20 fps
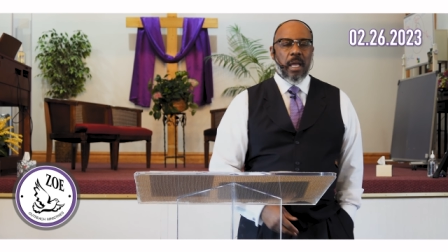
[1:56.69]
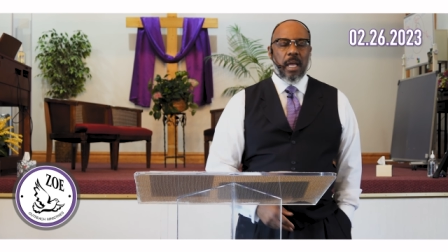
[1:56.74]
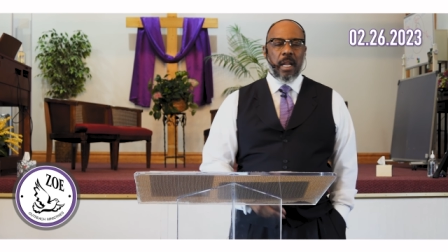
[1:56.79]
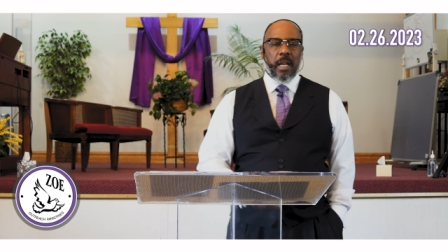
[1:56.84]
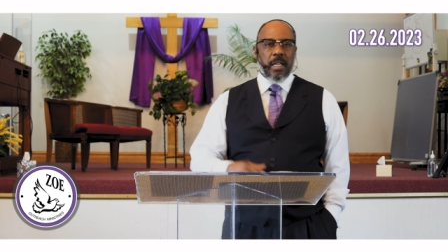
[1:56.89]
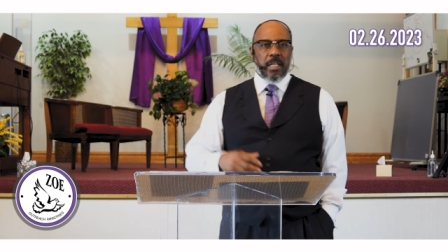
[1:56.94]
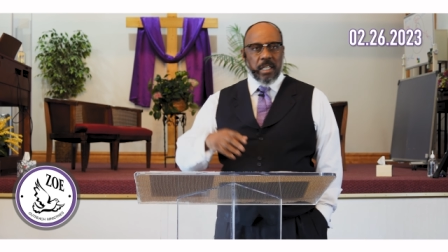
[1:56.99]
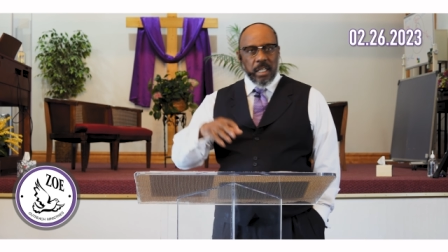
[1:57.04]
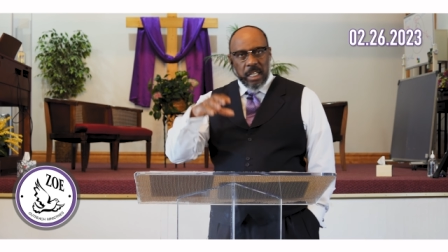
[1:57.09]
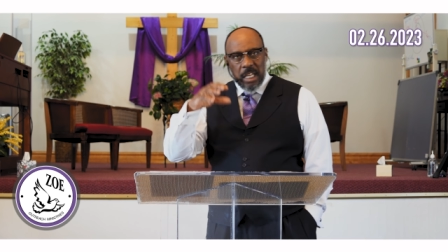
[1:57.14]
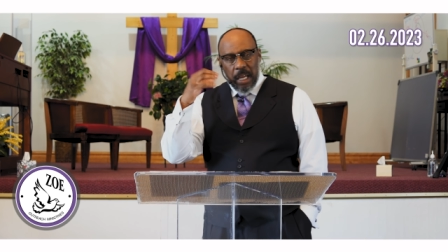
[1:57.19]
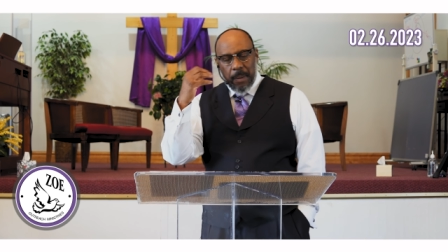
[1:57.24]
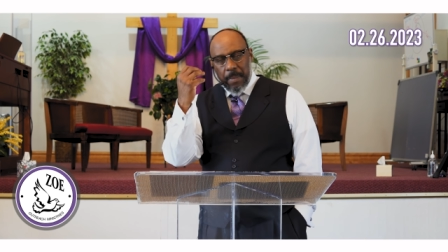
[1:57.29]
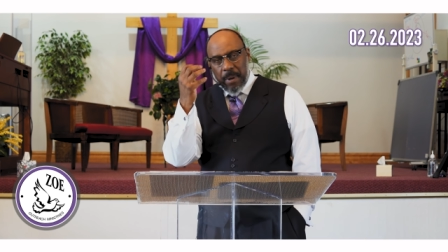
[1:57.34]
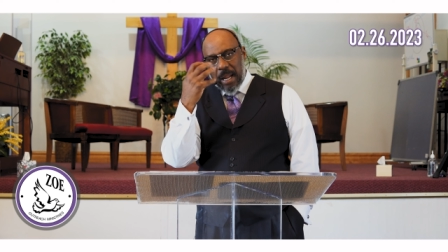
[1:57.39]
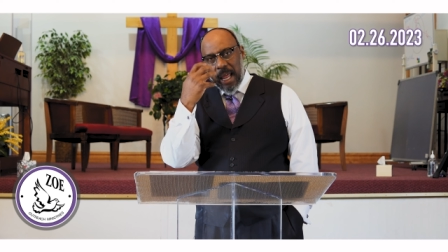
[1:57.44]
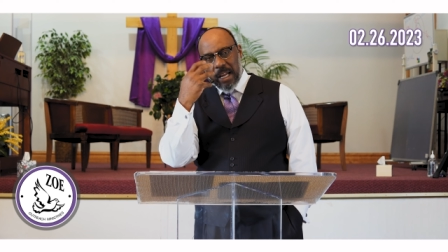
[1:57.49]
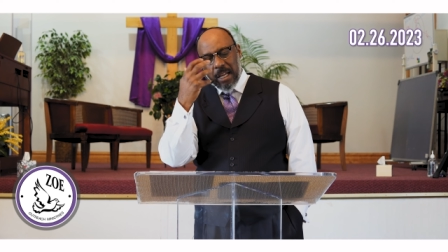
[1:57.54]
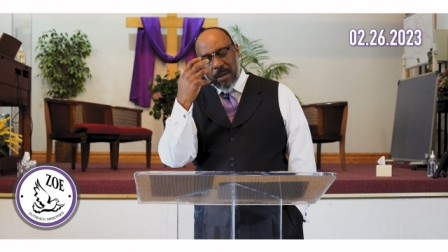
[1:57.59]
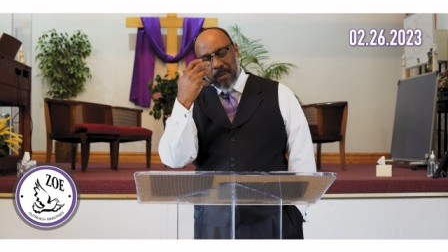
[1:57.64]
and it just hit
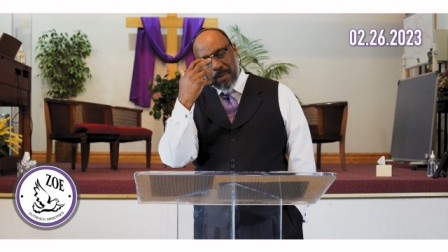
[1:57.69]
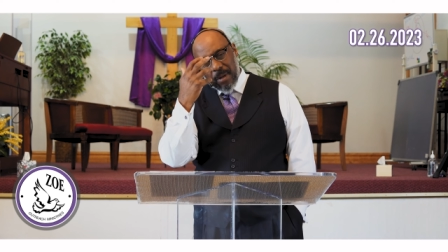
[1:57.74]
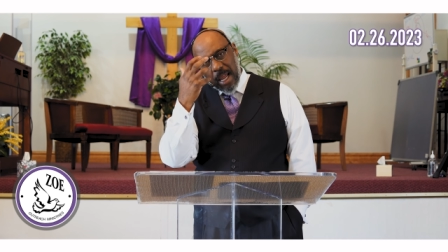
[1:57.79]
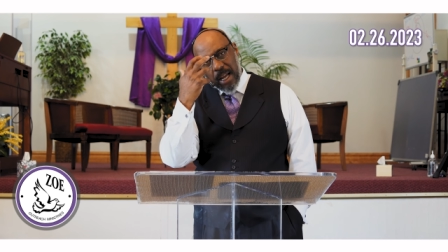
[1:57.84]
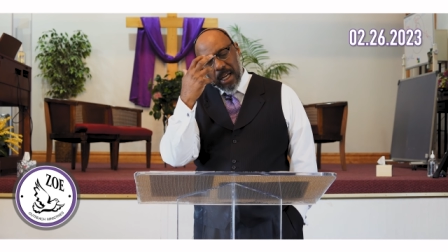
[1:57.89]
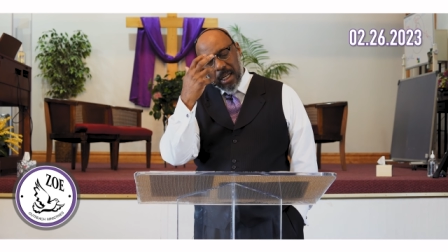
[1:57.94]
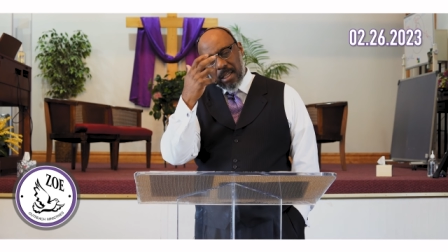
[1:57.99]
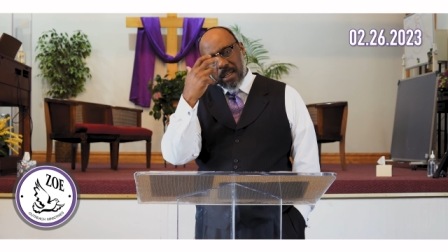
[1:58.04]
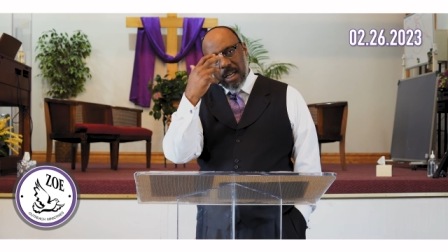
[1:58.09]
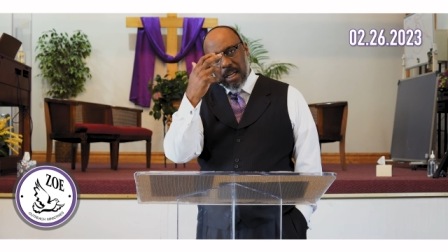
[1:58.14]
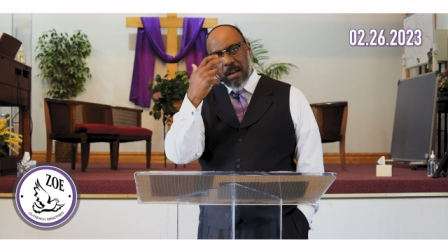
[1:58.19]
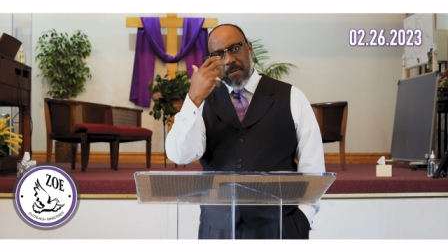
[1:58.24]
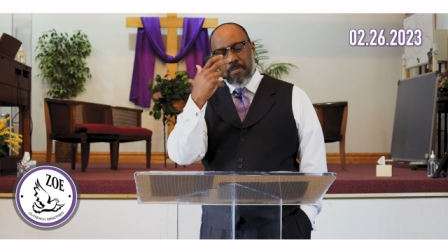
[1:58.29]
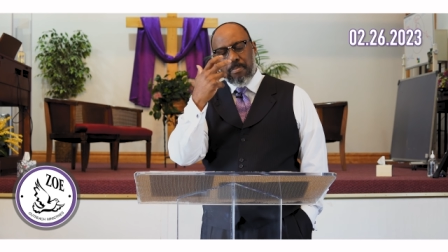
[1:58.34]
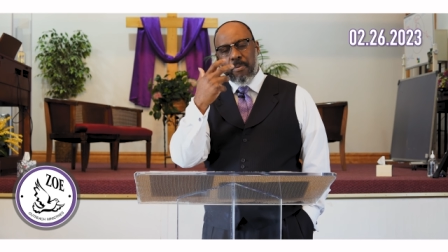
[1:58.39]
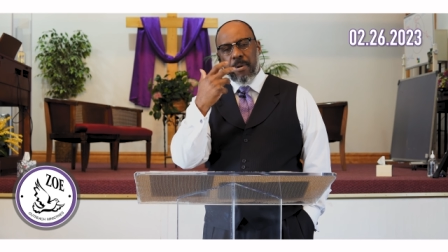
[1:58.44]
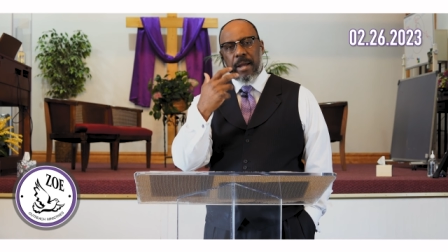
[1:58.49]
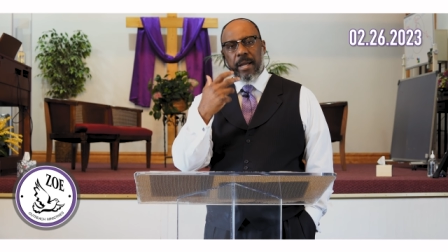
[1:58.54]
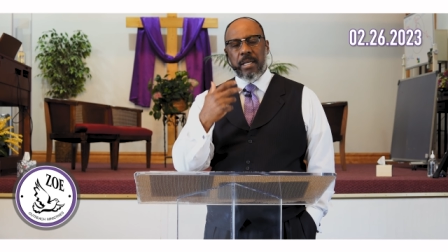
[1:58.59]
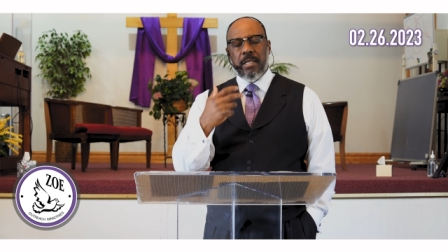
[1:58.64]
me like a, like a ton
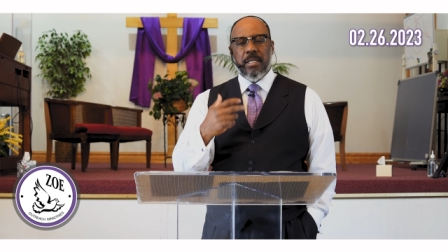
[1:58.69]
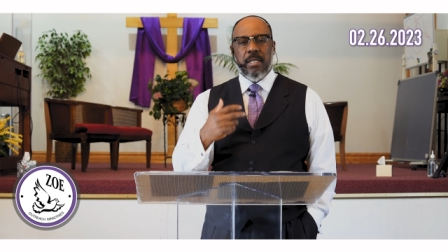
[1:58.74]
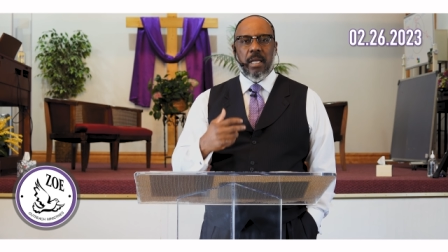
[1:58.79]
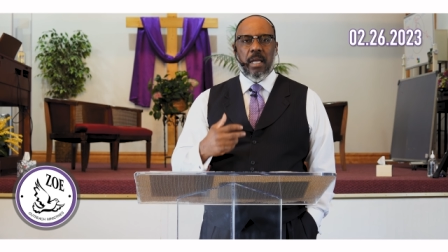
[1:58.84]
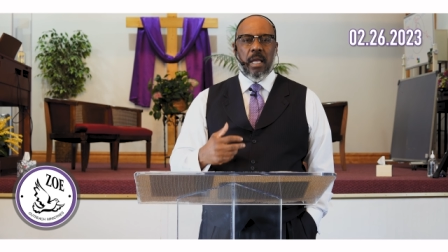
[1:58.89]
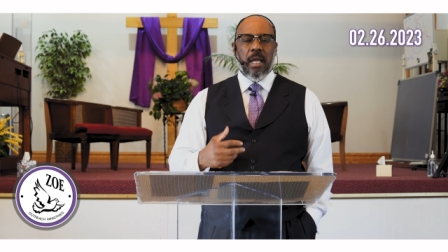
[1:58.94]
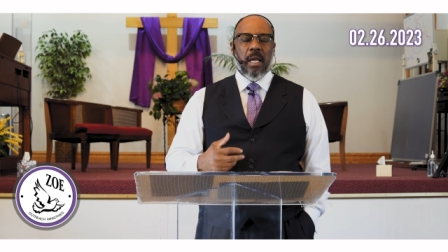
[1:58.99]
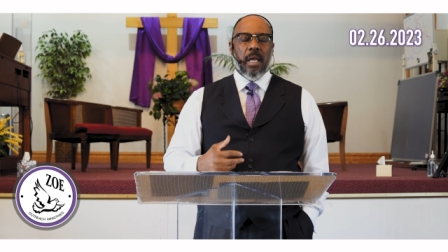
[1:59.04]
of bricks